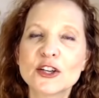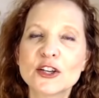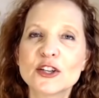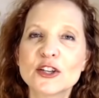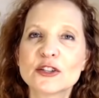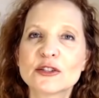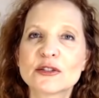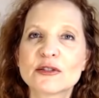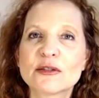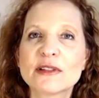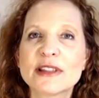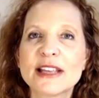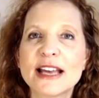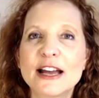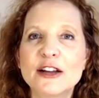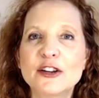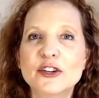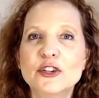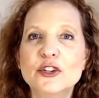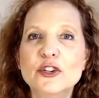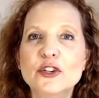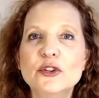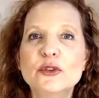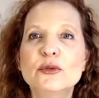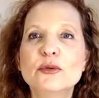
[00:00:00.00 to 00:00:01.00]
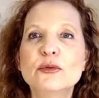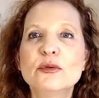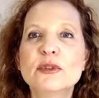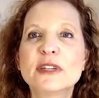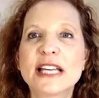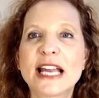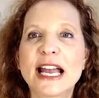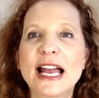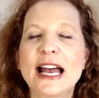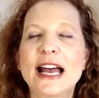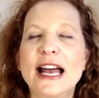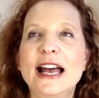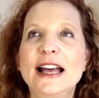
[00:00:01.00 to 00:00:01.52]
so that you
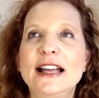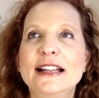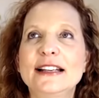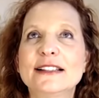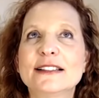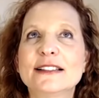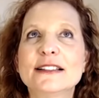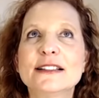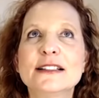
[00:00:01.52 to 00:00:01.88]
can